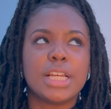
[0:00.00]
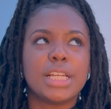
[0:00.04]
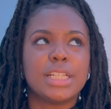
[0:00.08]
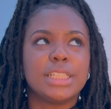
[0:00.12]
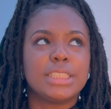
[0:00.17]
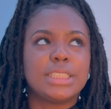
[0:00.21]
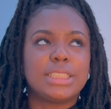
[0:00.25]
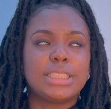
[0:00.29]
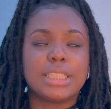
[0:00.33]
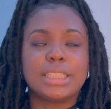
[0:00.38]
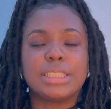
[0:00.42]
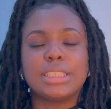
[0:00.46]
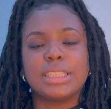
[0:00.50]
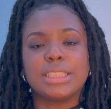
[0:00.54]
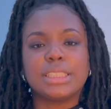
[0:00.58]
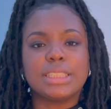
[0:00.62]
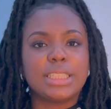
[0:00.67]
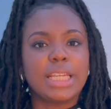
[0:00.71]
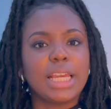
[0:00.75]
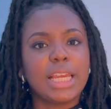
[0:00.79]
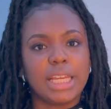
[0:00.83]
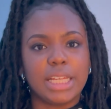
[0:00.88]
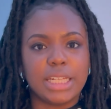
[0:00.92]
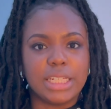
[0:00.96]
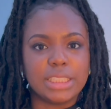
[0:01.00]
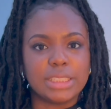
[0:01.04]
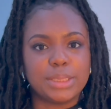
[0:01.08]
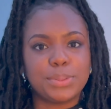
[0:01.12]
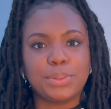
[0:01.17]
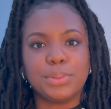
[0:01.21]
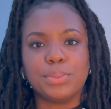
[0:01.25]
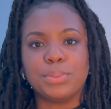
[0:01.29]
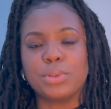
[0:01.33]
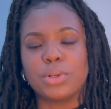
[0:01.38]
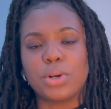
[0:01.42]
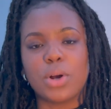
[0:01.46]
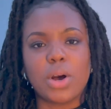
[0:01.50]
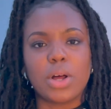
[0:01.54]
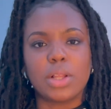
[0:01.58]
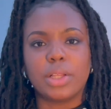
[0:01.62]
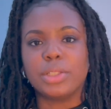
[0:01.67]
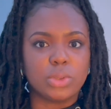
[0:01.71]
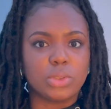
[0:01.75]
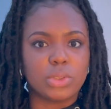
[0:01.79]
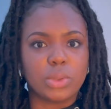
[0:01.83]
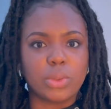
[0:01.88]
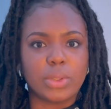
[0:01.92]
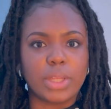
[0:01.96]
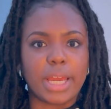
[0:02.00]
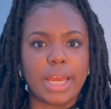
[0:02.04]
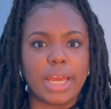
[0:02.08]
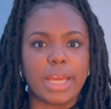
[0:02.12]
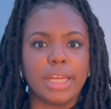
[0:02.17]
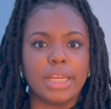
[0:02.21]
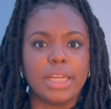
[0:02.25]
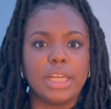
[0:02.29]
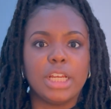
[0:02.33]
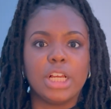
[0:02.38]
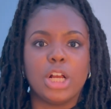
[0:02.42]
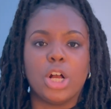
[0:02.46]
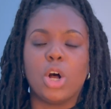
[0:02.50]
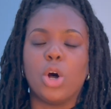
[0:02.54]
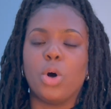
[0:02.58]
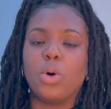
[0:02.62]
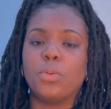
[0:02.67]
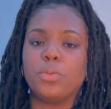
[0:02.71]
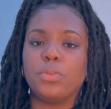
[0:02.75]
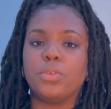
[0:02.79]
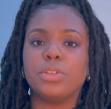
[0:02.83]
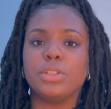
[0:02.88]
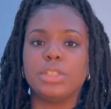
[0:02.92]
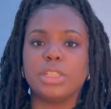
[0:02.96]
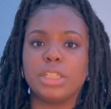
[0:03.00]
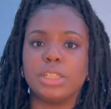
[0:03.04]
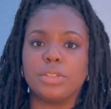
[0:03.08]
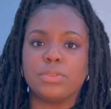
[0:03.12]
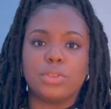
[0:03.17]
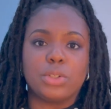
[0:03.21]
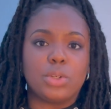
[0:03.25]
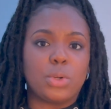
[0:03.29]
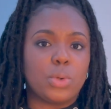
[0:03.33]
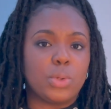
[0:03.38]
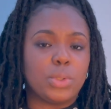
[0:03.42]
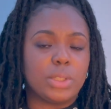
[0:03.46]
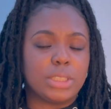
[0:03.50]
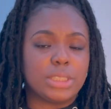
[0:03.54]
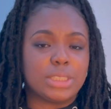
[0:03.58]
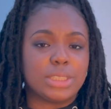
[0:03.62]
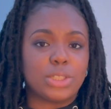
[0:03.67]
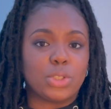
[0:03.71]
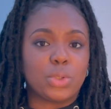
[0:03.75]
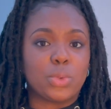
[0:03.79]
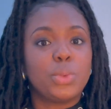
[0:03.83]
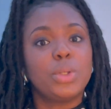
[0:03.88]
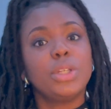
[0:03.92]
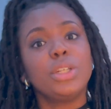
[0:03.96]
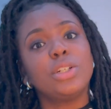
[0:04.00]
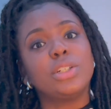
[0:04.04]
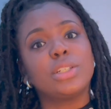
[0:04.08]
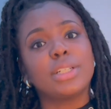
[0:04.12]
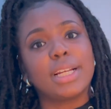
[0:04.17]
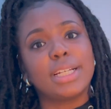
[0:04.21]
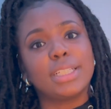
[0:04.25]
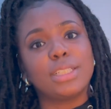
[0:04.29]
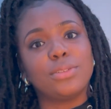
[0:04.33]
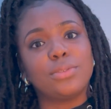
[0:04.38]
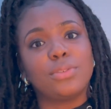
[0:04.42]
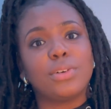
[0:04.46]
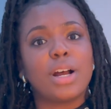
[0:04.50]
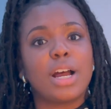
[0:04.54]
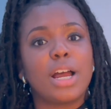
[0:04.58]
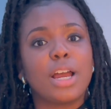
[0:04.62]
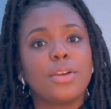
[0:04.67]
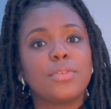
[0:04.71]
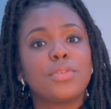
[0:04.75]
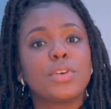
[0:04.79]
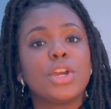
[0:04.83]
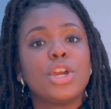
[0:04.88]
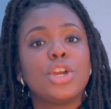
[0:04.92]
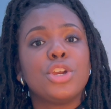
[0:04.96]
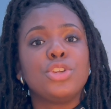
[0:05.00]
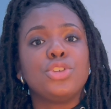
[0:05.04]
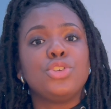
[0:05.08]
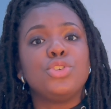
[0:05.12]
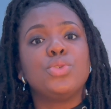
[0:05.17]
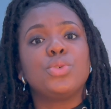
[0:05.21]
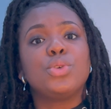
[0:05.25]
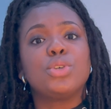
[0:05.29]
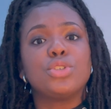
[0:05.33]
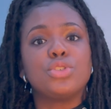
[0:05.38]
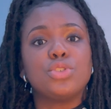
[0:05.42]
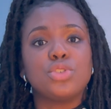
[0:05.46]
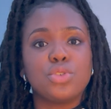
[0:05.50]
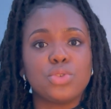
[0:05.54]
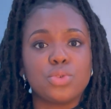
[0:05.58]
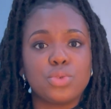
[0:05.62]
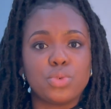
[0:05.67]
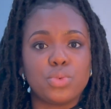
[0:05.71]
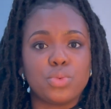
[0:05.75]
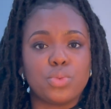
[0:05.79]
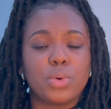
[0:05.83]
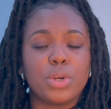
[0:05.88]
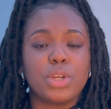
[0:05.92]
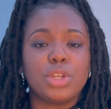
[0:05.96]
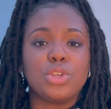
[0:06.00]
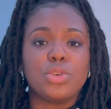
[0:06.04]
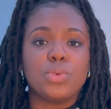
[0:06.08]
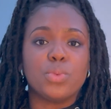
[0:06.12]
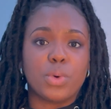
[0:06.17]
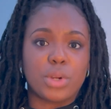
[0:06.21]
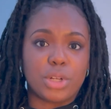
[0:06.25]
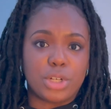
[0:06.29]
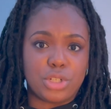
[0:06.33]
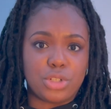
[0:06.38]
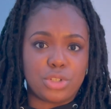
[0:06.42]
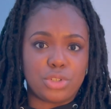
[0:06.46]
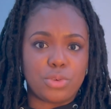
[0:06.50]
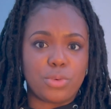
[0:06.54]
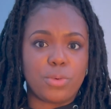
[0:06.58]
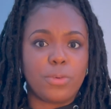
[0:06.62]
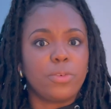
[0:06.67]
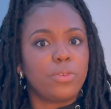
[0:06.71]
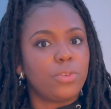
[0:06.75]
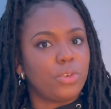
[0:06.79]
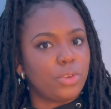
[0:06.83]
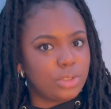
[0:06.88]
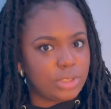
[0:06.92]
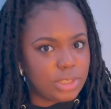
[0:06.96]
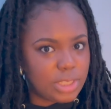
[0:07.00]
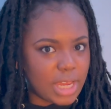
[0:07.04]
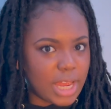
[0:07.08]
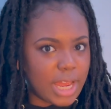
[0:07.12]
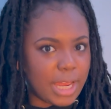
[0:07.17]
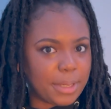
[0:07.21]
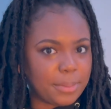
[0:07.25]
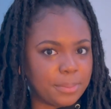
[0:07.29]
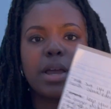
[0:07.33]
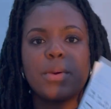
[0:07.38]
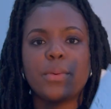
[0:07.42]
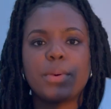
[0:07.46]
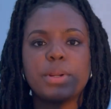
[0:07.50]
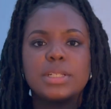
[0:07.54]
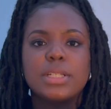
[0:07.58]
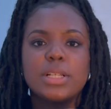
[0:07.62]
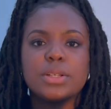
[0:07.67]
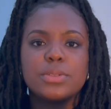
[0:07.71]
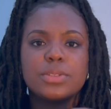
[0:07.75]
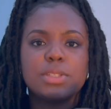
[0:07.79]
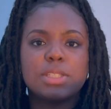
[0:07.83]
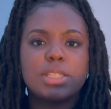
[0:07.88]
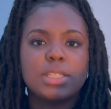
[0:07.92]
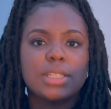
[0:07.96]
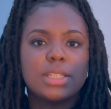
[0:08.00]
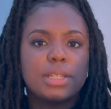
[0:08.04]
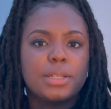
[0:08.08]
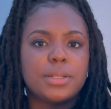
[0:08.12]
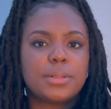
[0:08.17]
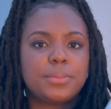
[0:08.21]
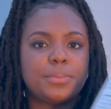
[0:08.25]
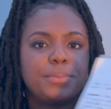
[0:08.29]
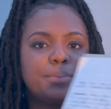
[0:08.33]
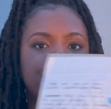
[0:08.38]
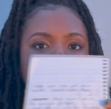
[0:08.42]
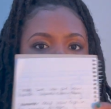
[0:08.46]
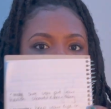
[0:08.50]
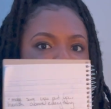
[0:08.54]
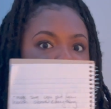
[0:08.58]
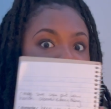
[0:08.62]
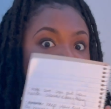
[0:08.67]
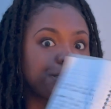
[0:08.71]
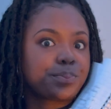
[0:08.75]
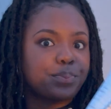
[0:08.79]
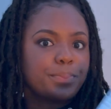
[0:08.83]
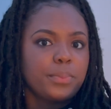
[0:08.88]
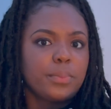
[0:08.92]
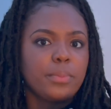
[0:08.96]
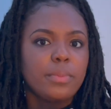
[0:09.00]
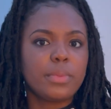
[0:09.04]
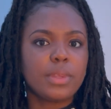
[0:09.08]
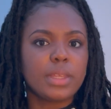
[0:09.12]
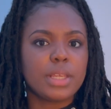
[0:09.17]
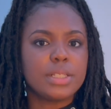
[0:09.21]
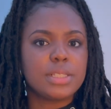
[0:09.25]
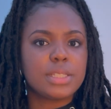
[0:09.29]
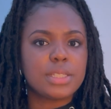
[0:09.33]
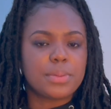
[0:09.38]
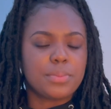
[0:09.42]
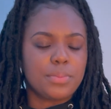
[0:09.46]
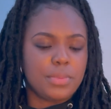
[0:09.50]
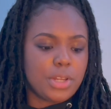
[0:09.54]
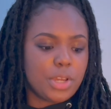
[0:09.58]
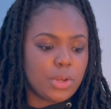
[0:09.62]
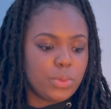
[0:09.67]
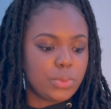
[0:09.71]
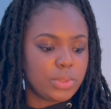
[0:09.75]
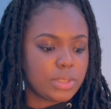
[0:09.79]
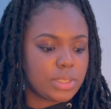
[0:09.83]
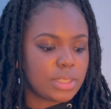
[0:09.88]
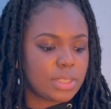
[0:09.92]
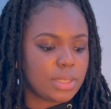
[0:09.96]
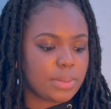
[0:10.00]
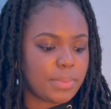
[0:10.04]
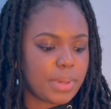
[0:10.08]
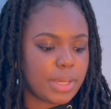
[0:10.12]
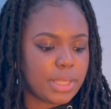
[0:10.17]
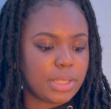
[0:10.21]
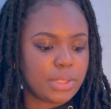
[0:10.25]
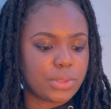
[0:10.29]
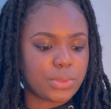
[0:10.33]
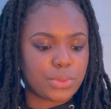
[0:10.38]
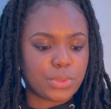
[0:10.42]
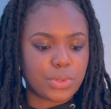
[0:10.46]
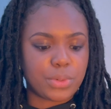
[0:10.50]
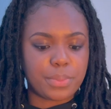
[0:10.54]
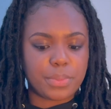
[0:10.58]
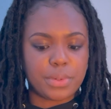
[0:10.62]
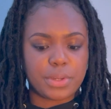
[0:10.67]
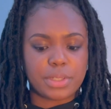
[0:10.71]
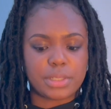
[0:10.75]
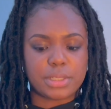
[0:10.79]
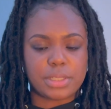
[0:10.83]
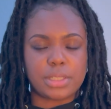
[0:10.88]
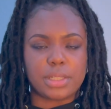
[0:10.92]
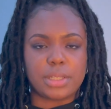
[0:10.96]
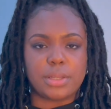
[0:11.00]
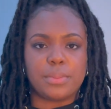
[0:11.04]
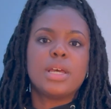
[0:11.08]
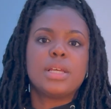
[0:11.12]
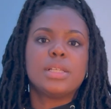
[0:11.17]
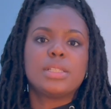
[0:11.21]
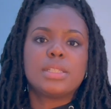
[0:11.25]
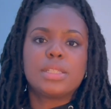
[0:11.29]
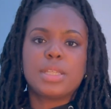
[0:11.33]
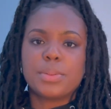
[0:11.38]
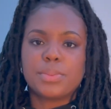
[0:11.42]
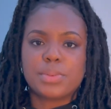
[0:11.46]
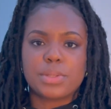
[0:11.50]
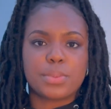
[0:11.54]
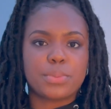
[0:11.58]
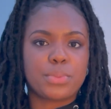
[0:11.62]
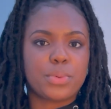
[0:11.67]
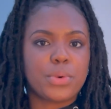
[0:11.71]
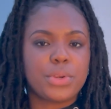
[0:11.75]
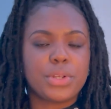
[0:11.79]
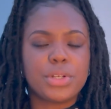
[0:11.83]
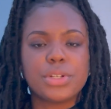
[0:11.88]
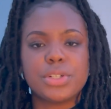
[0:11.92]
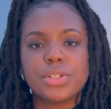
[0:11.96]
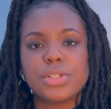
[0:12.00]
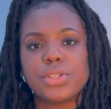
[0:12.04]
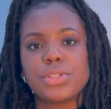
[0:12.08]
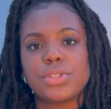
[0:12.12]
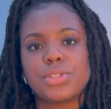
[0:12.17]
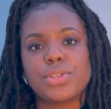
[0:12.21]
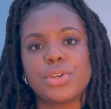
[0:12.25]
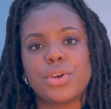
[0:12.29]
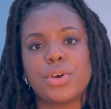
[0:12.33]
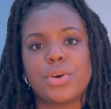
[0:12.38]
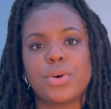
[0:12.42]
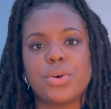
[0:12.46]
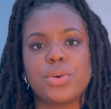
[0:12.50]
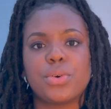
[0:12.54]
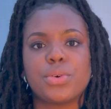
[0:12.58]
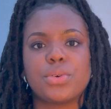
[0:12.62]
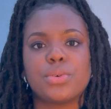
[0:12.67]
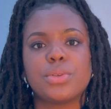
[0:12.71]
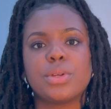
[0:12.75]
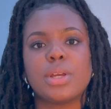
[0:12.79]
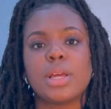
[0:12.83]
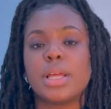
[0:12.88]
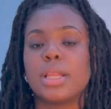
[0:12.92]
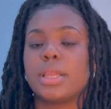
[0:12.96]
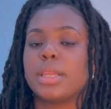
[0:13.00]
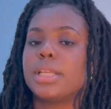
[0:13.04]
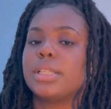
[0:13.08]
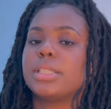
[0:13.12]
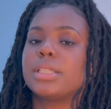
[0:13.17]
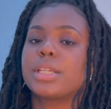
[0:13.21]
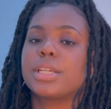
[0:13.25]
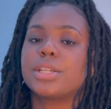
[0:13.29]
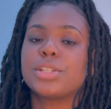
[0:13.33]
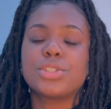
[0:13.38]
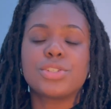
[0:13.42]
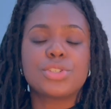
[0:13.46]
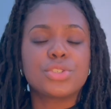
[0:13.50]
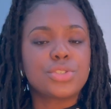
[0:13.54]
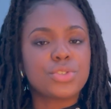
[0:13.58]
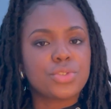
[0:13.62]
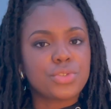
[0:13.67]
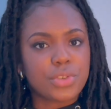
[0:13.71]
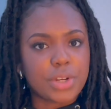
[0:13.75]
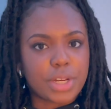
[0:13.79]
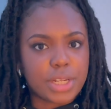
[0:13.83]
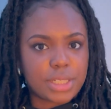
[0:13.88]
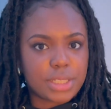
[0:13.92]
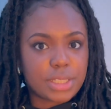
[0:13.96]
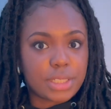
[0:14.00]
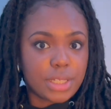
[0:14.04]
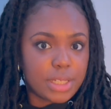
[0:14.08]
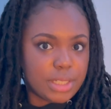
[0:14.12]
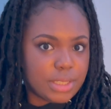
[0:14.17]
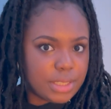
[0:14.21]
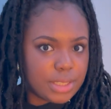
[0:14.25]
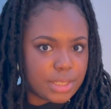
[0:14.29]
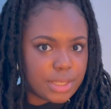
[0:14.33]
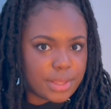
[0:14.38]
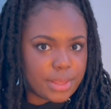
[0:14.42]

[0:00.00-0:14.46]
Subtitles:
6 to 10, as people call it, so that hopefully, if the goal is to quit your 9 to 5, you can do what you want to do full time. I wrote down some notes in my little notebook, some tips and pointers, so let's get straight into